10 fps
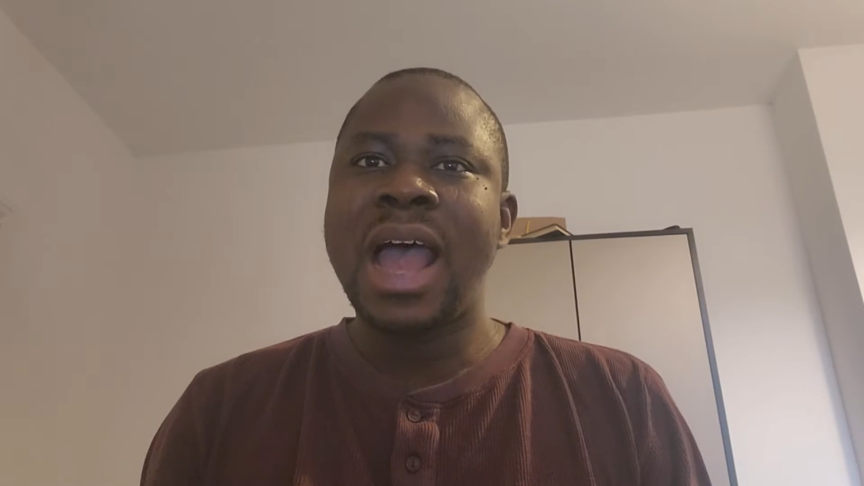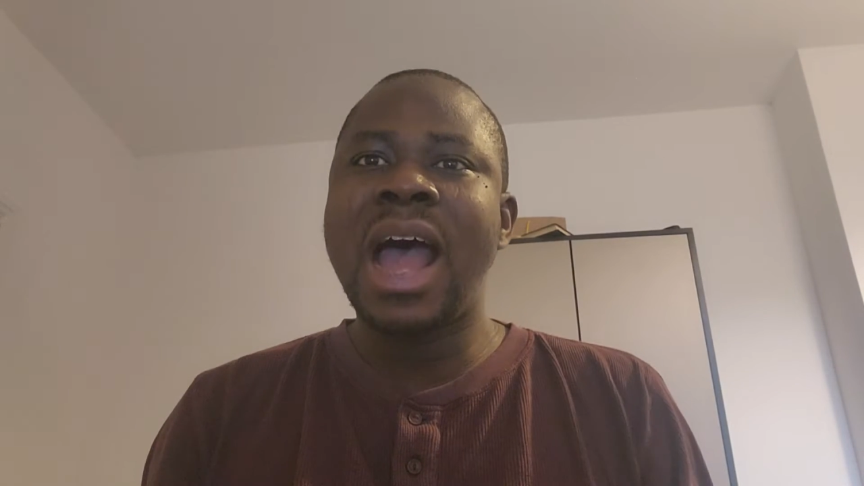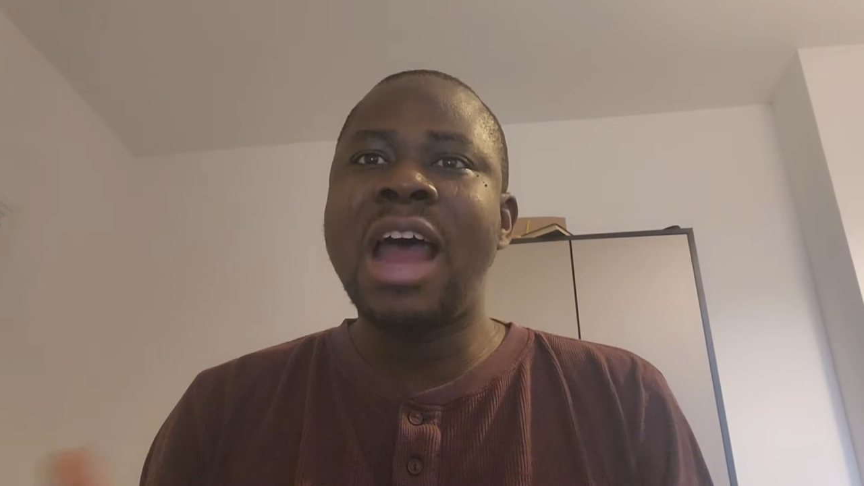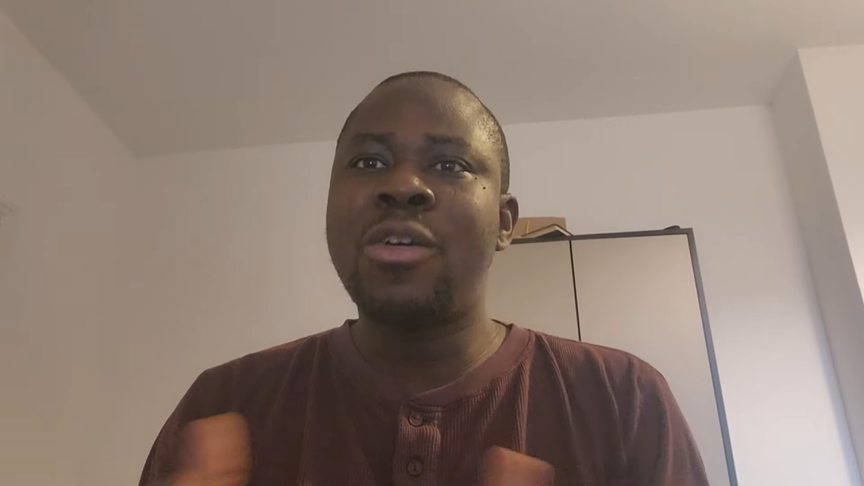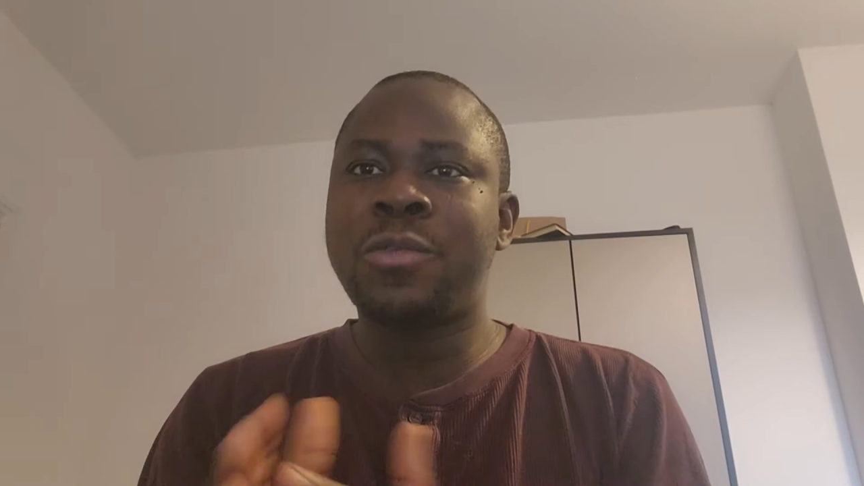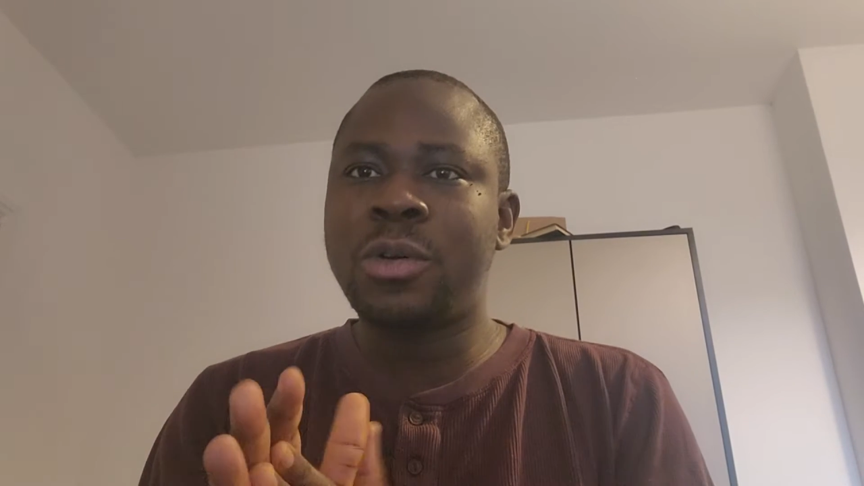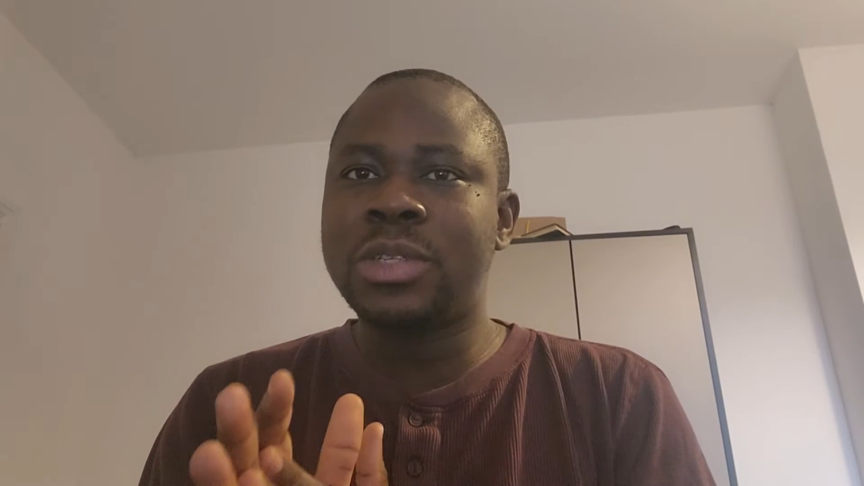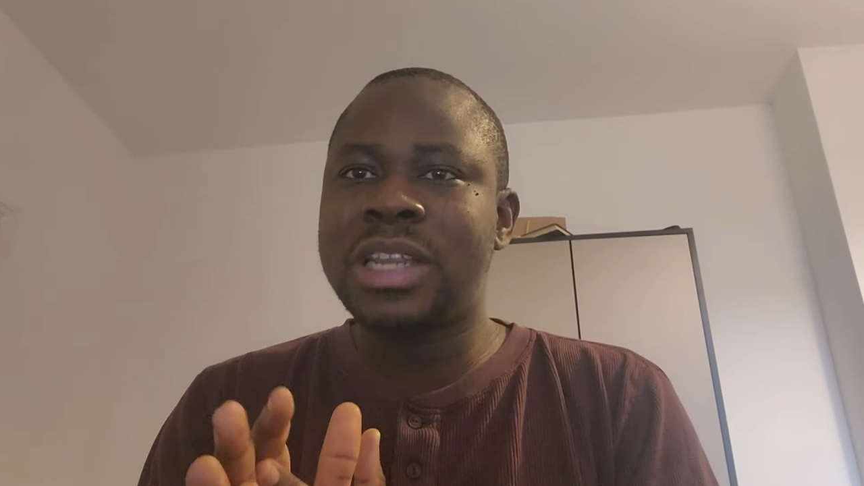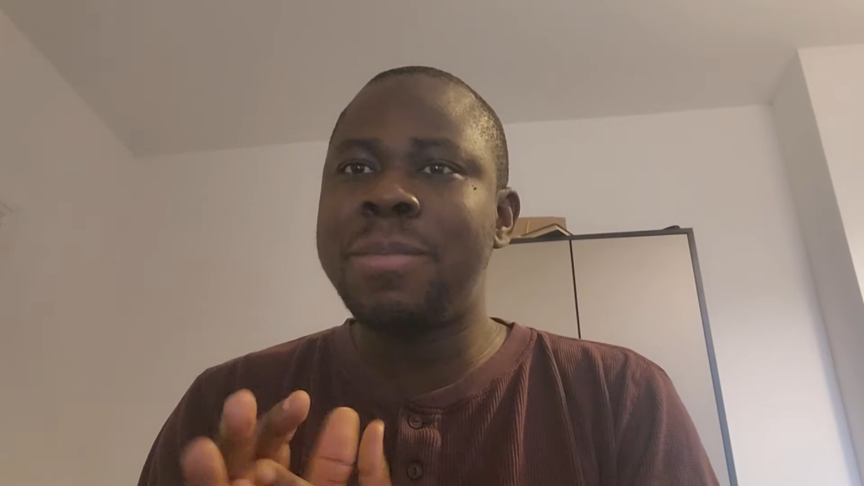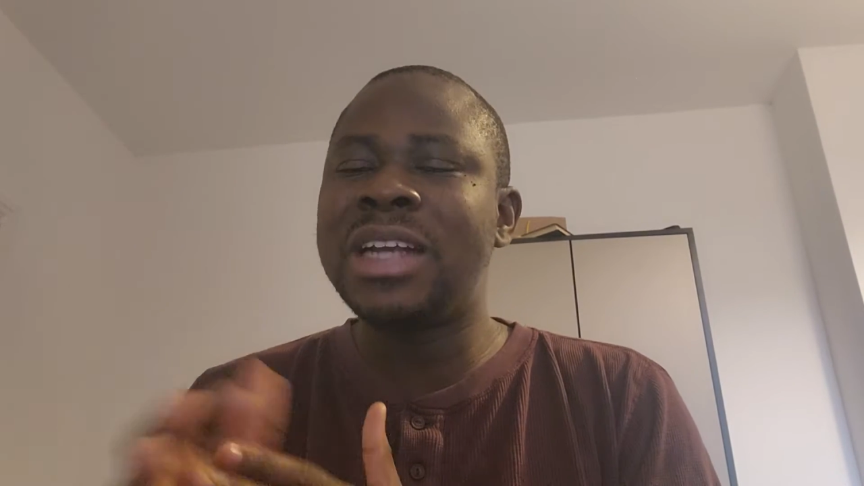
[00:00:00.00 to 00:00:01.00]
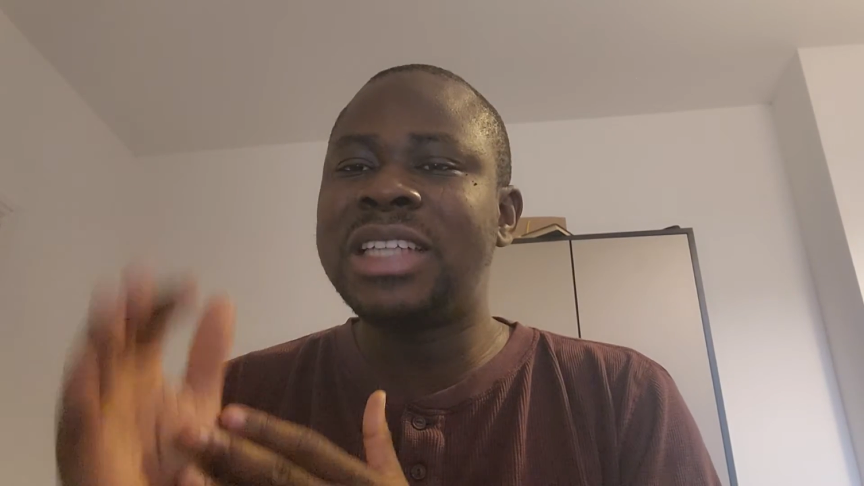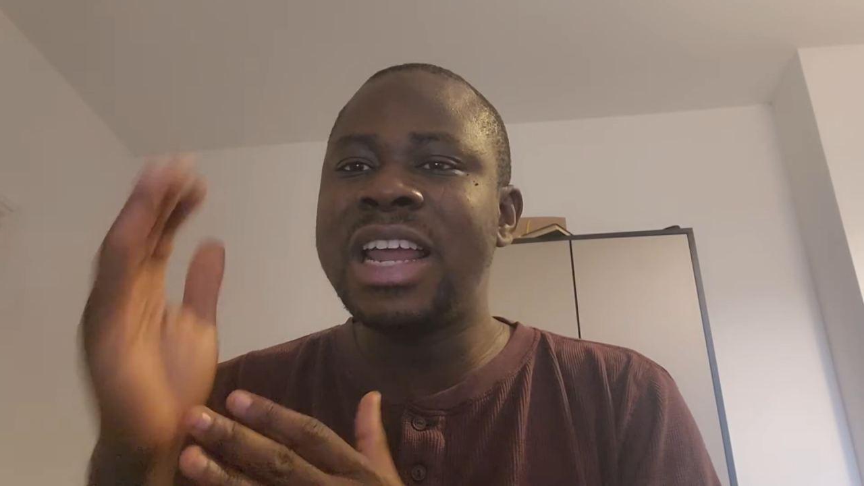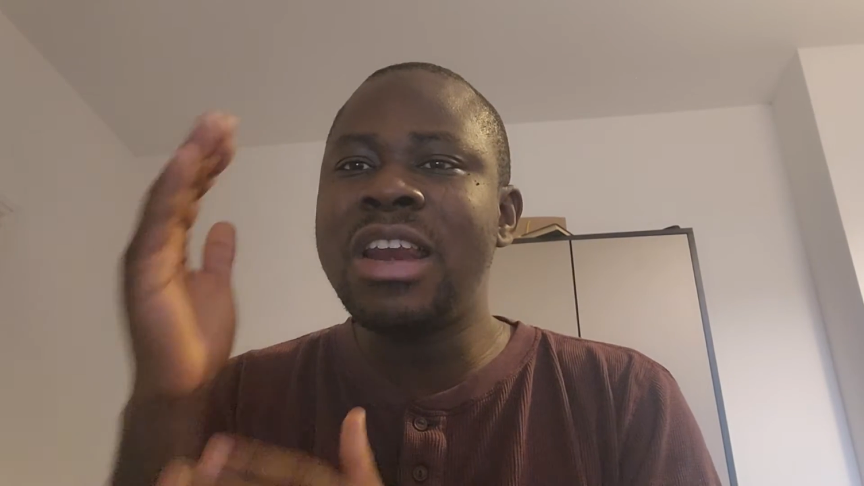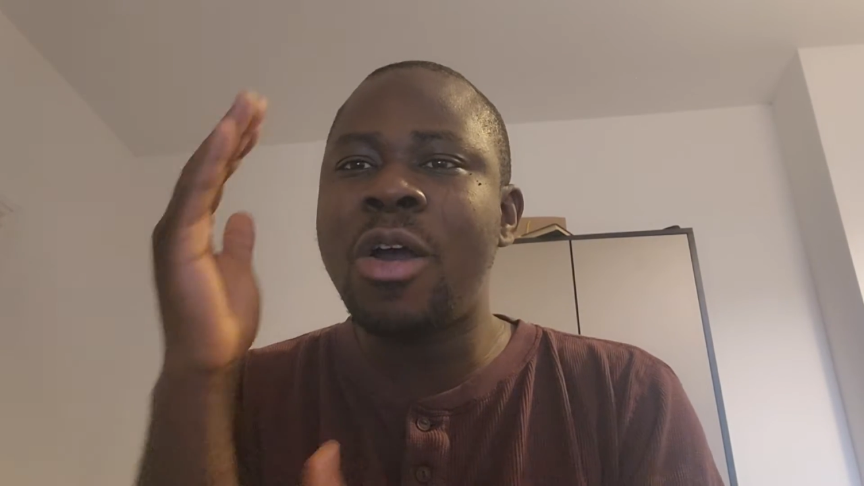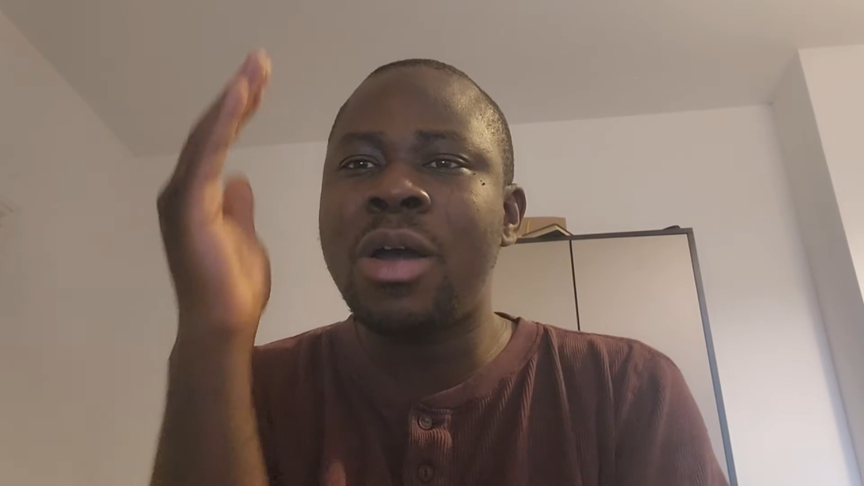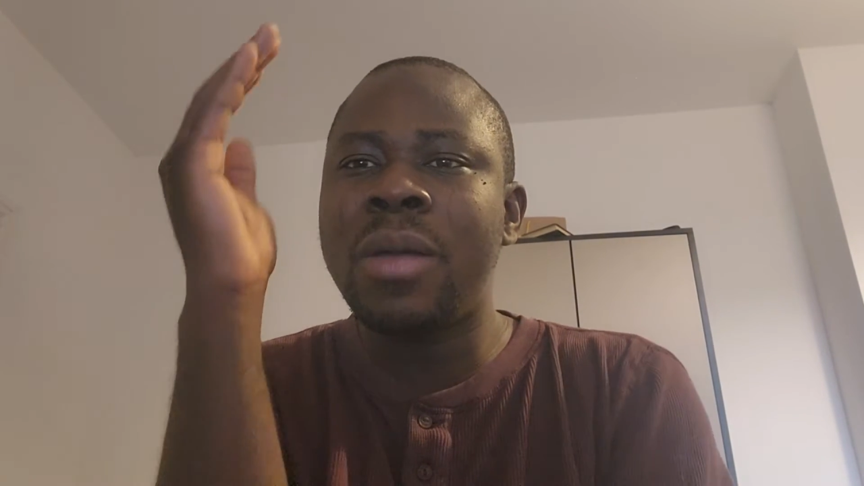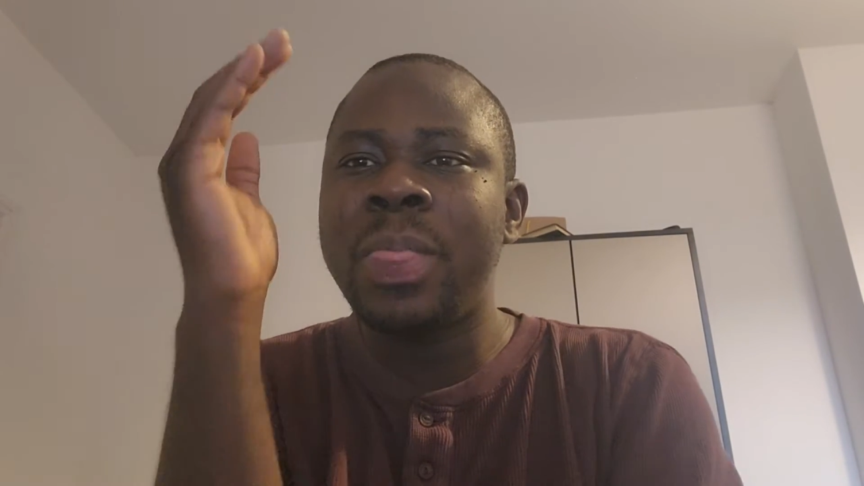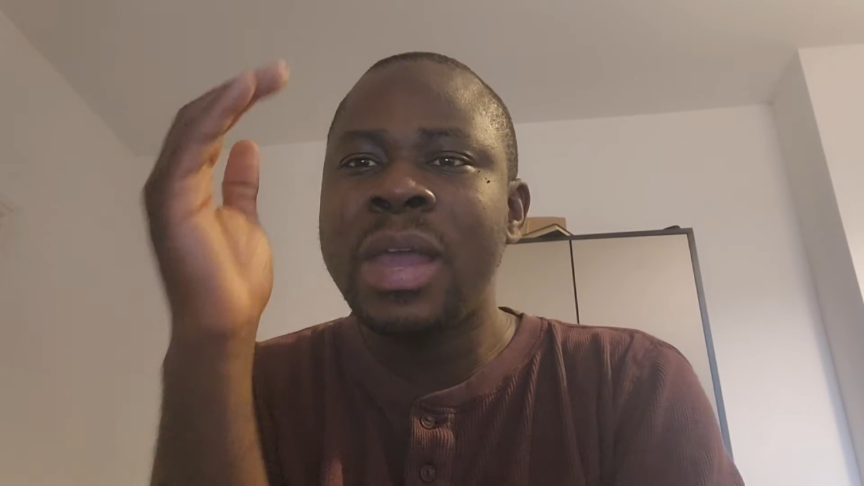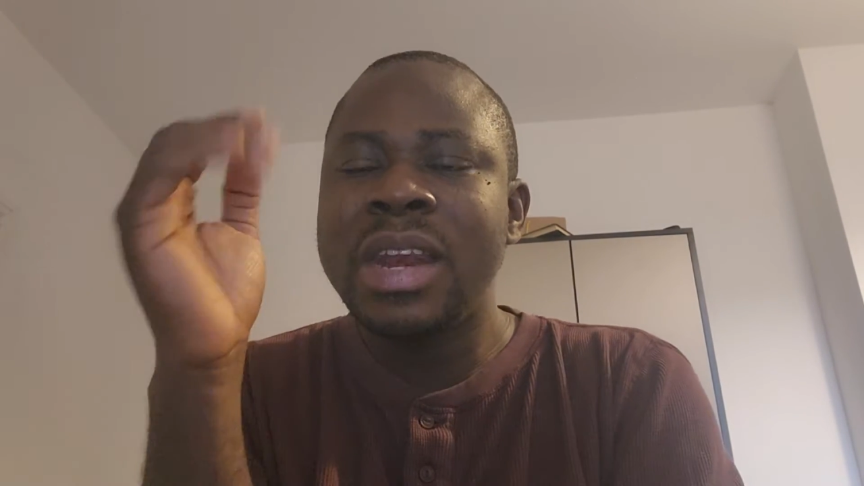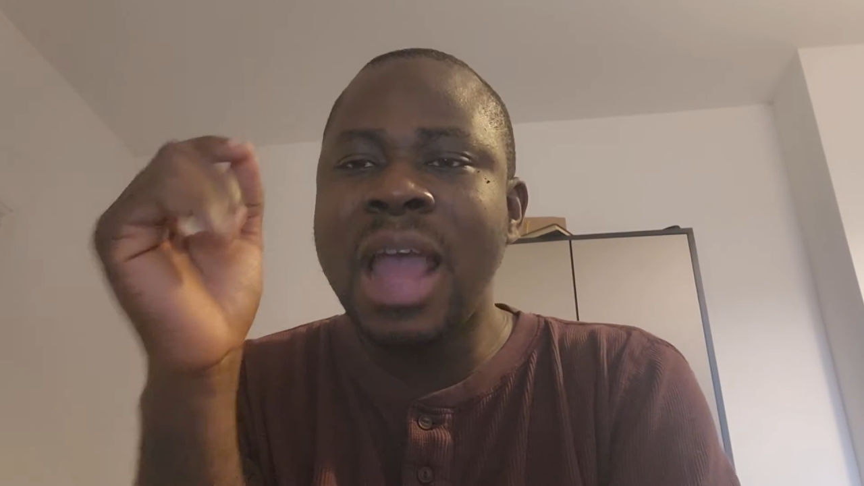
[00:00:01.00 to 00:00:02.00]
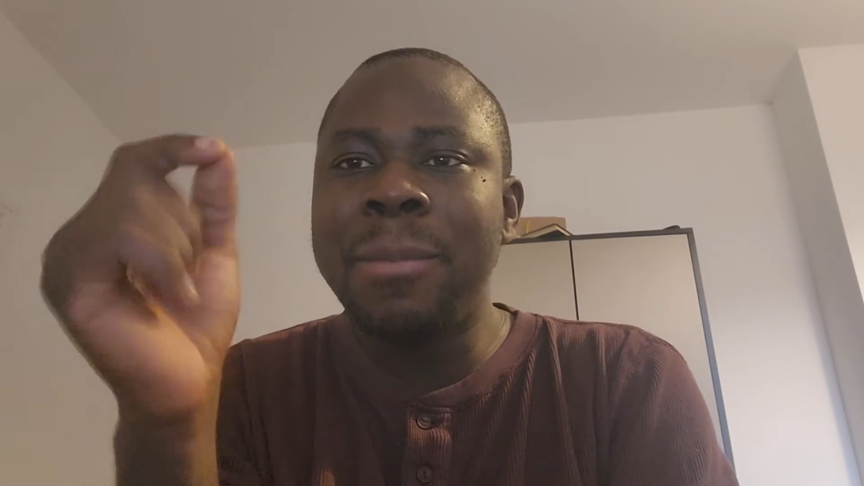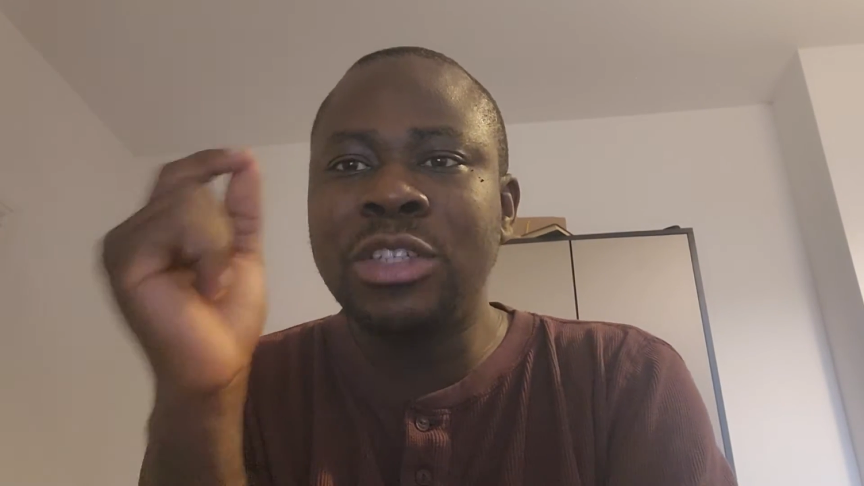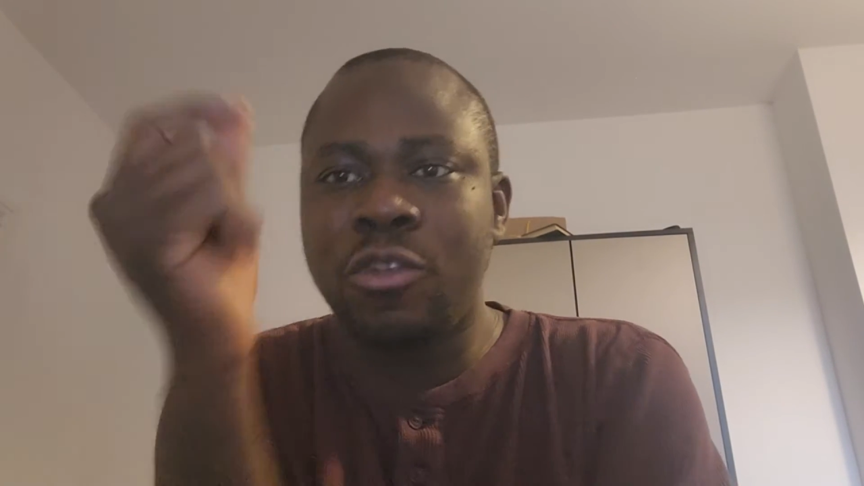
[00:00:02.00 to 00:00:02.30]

And of course, the amount